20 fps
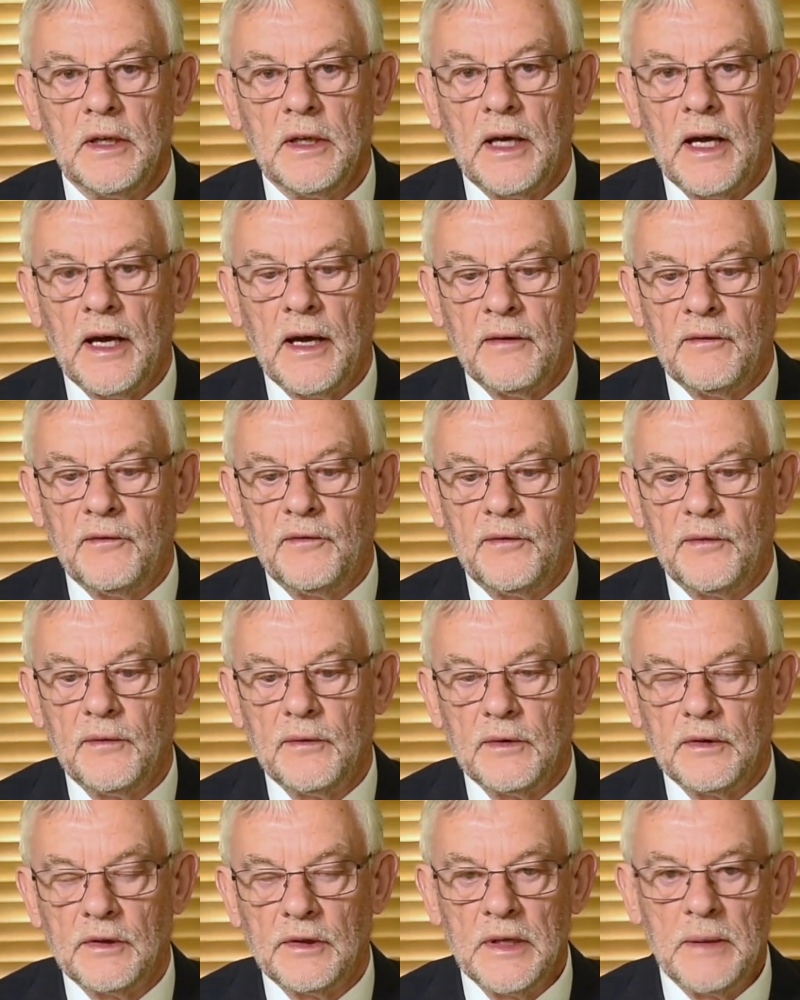have
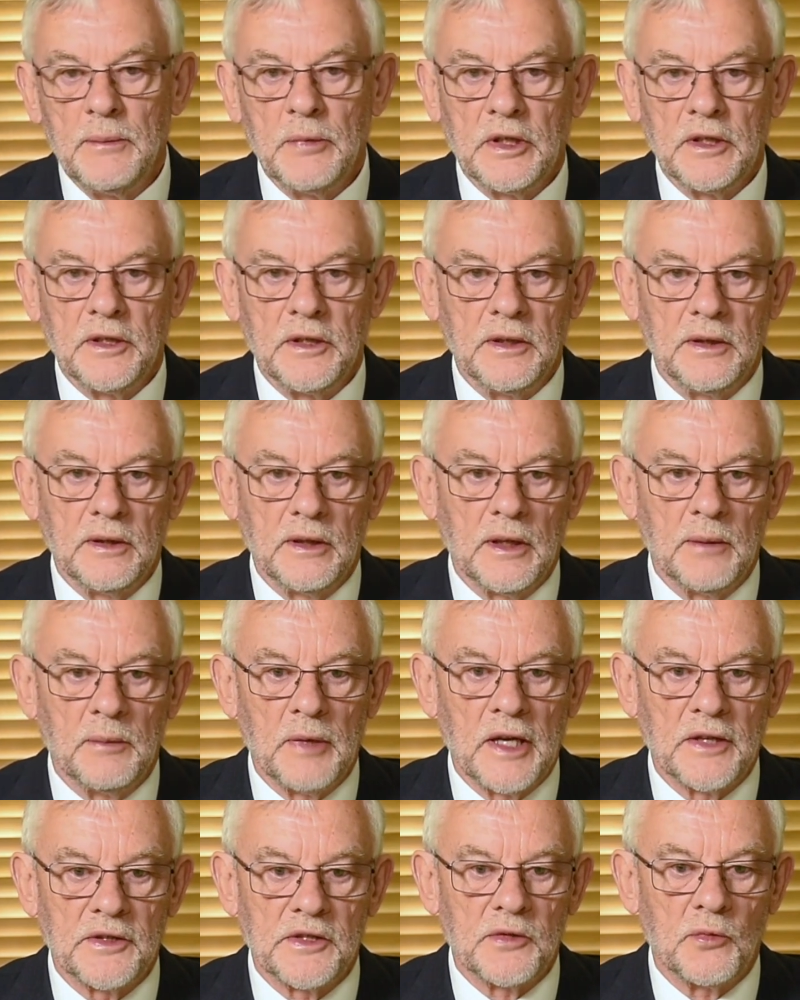limited
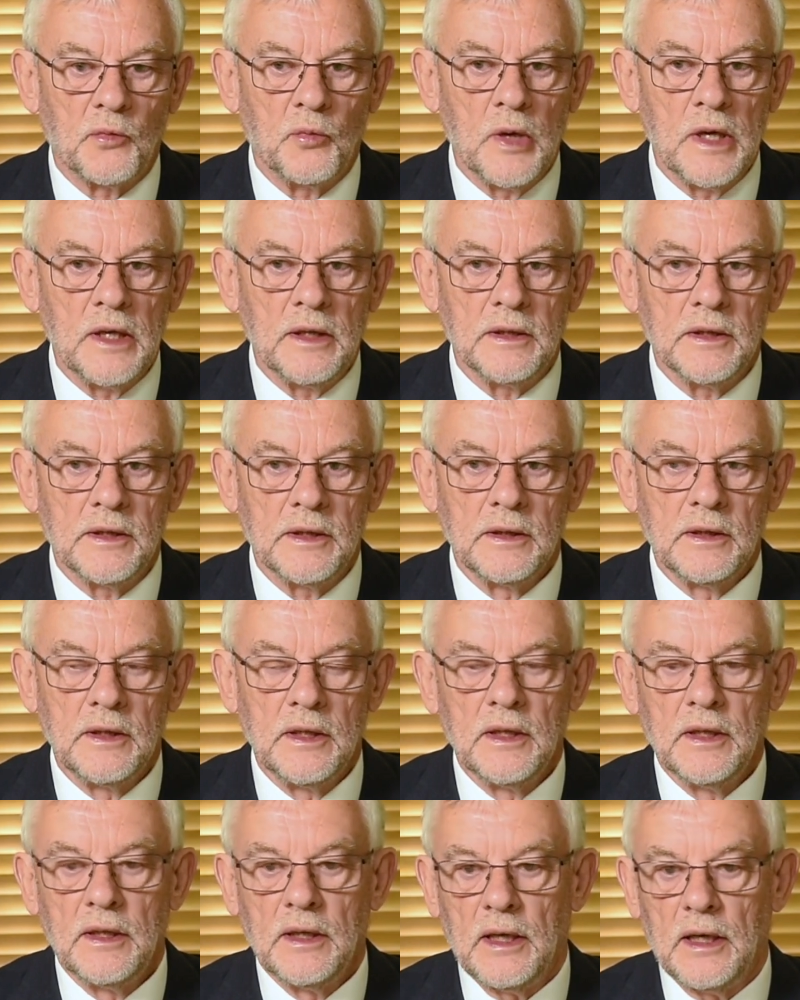amounts of wind
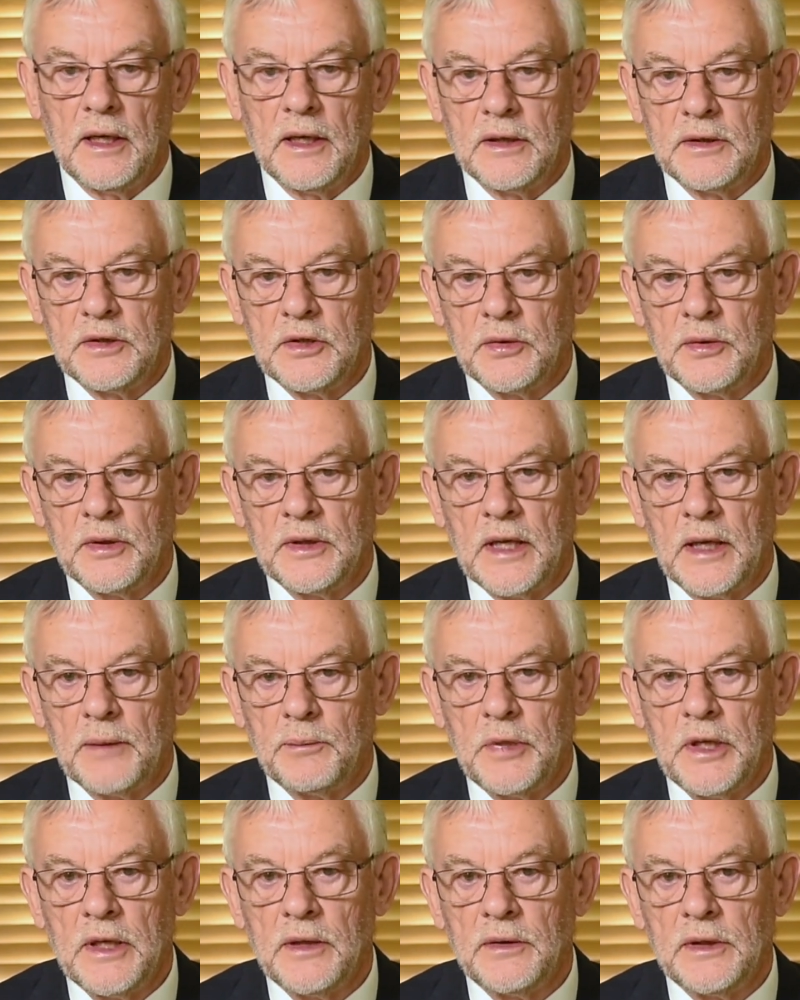during
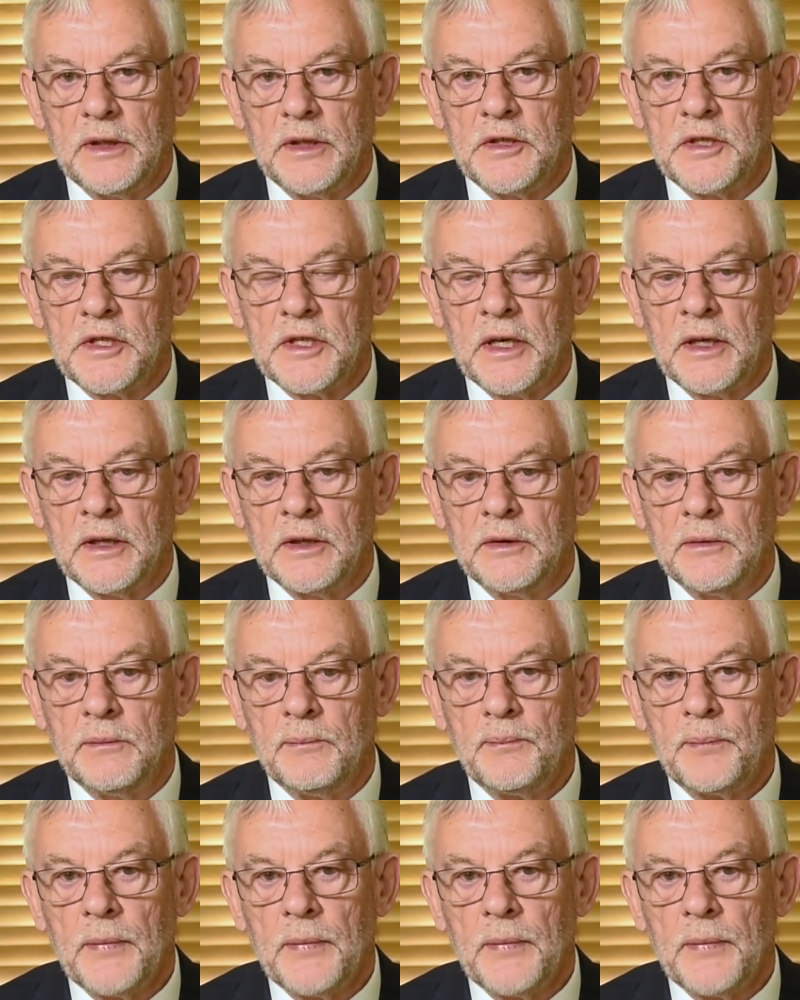that period. So